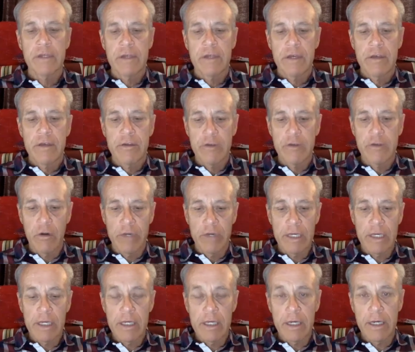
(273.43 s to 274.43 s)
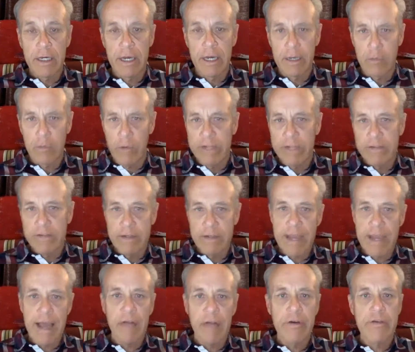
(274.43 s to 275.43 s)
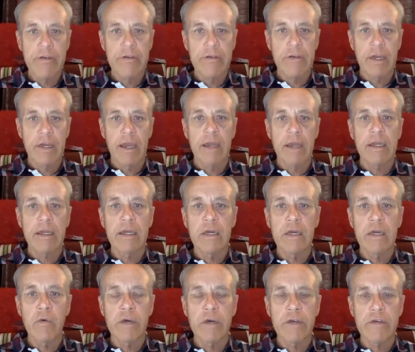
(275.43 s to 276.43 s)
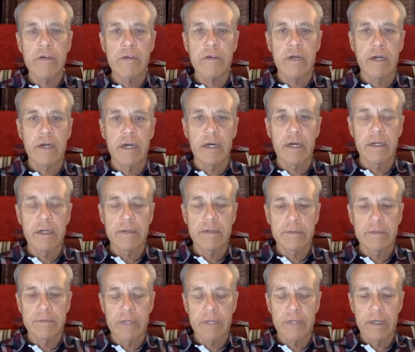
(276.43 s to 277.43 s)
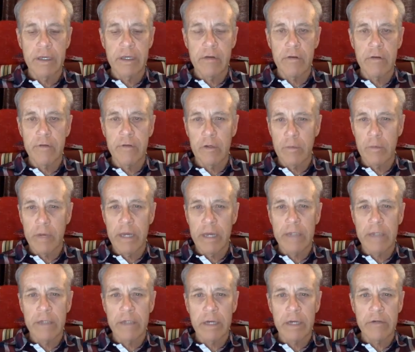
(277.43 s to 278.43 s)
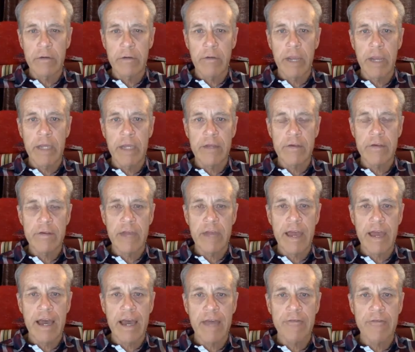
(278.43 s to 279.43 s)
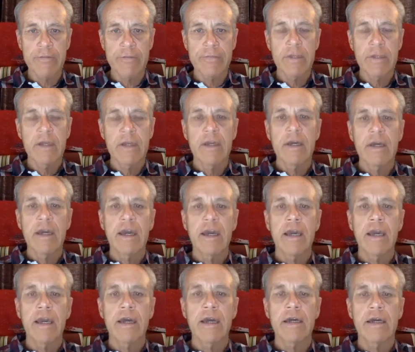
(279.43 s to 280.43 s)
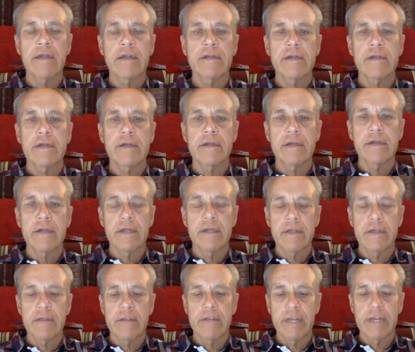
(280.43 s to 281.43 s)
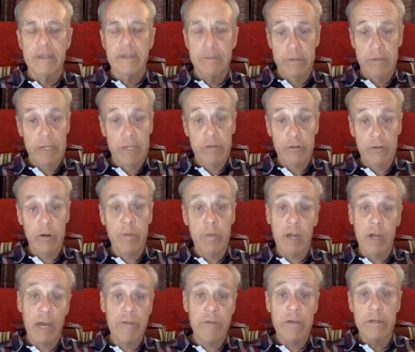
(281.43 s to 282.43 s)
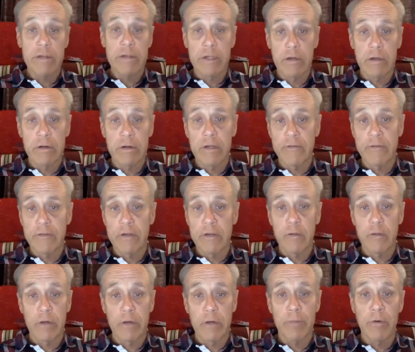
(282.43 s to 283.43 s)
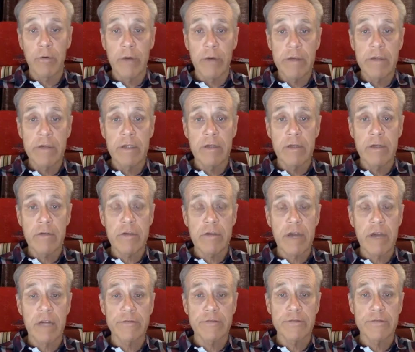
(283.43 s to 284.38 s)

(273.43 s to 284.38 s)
So he went to Dallas, and he was interviewed by Dr. Ray and his staff, and they determined, obviously you're in a field where you're poisoning yourself,